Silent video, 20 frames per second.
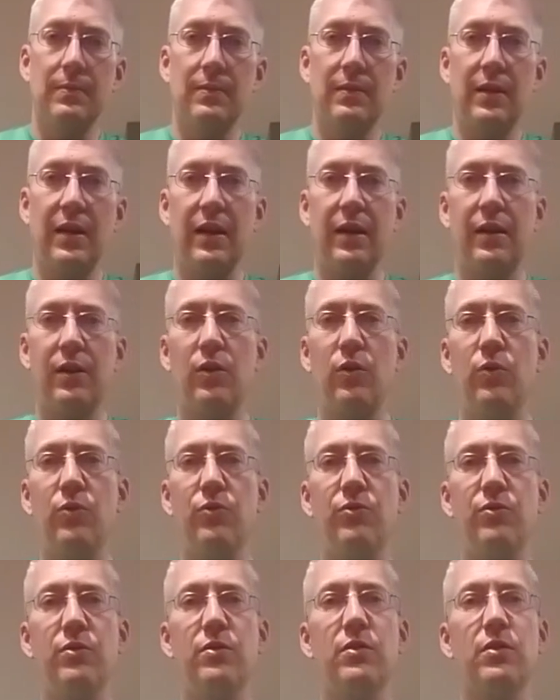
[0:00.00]
that
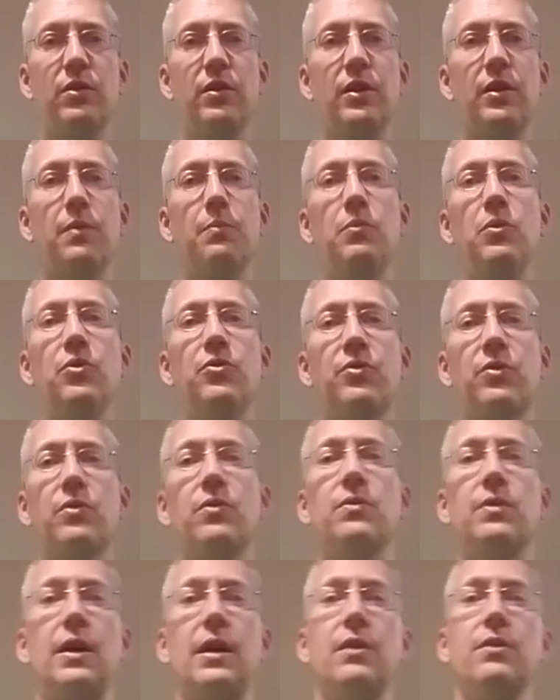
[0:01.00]
goes into like
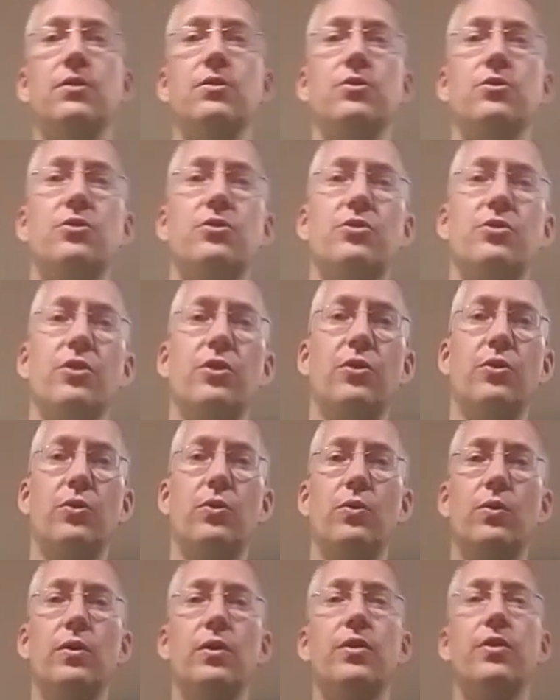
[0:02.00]
musical knowledge.
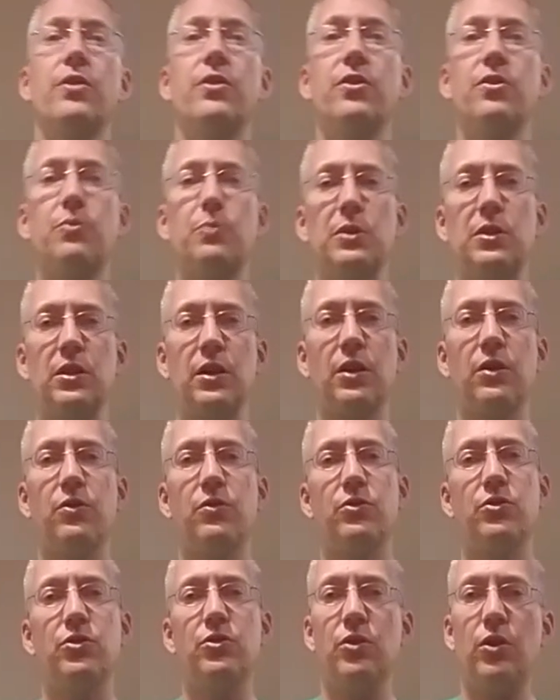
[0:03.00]
So this
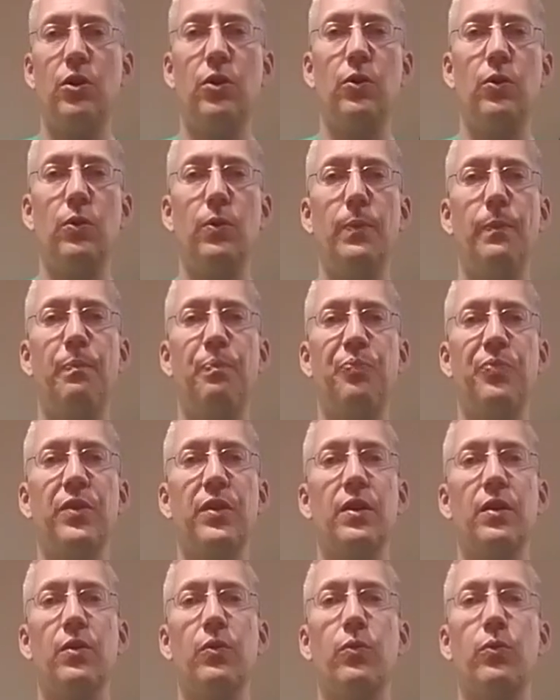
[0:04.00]
particular show,
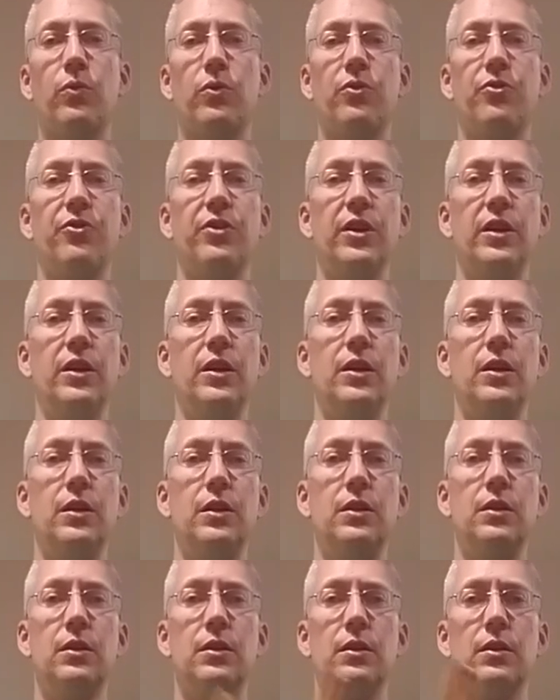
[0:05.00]
we're
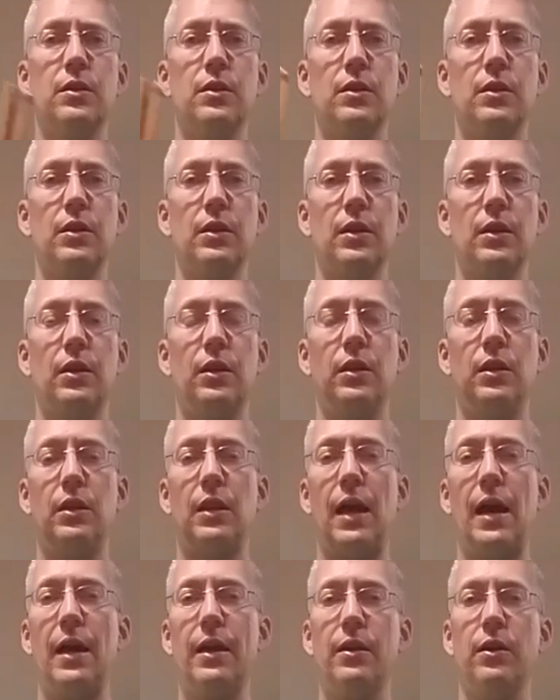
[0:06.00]
seeing like a
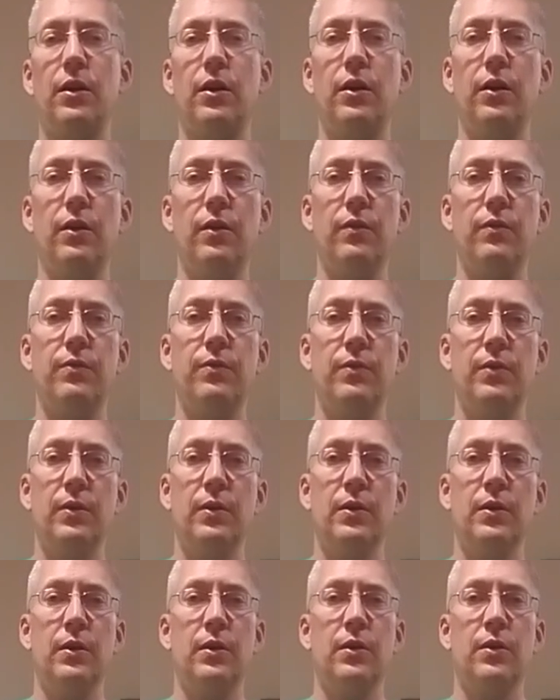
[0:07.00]
lot of
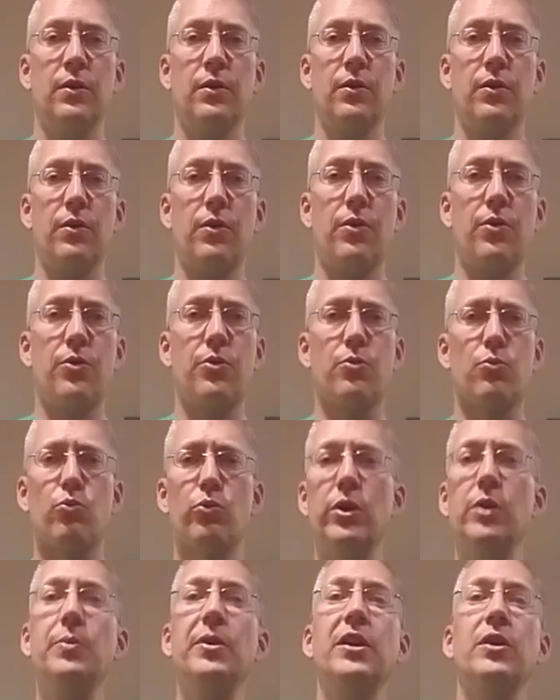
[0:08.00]

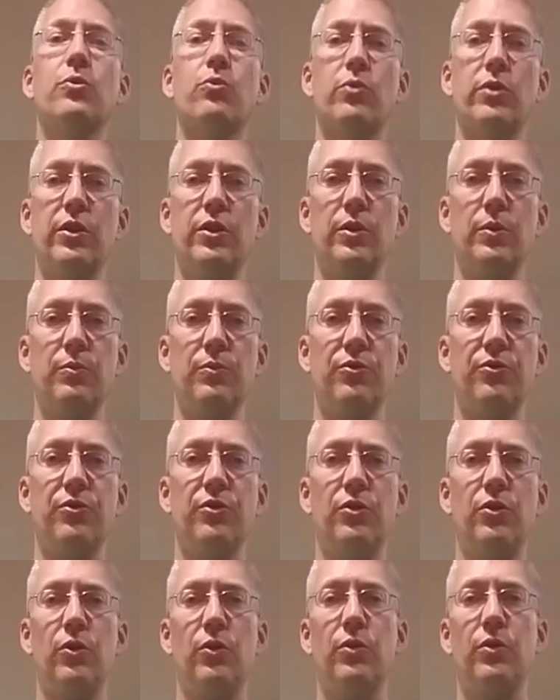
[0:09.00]
3-beat rhythms.
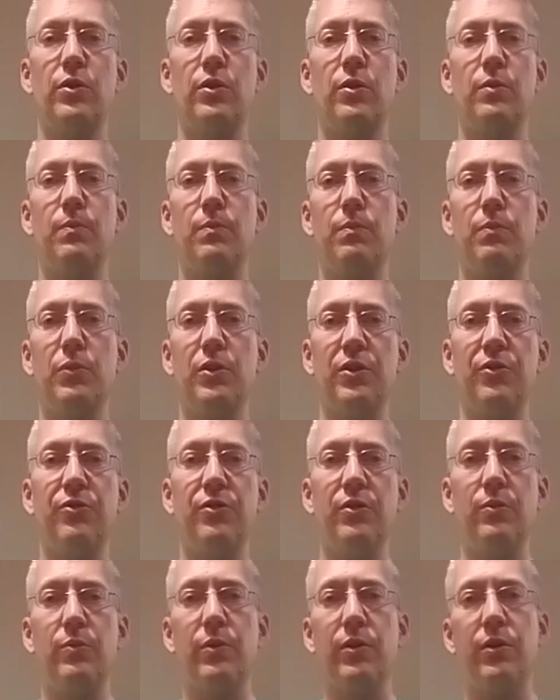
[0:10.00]
They're
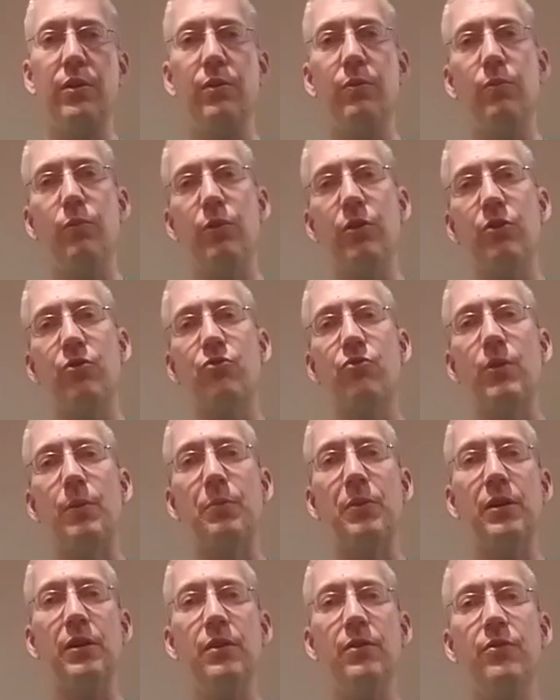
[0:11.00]
implicit with a
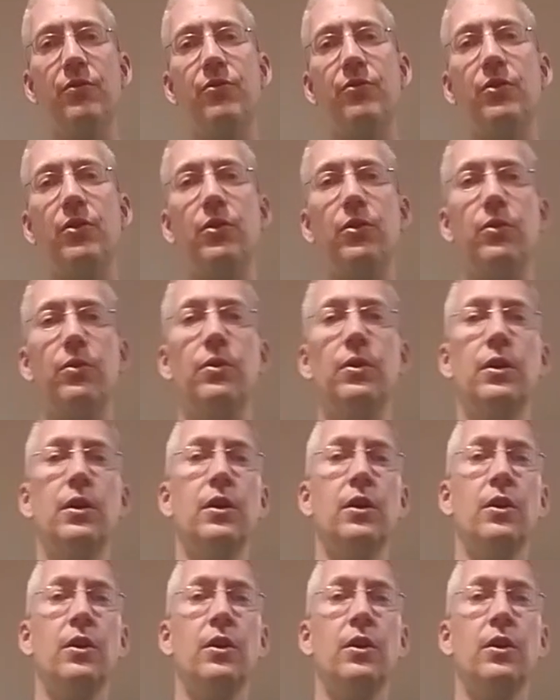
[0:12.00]
triplet. So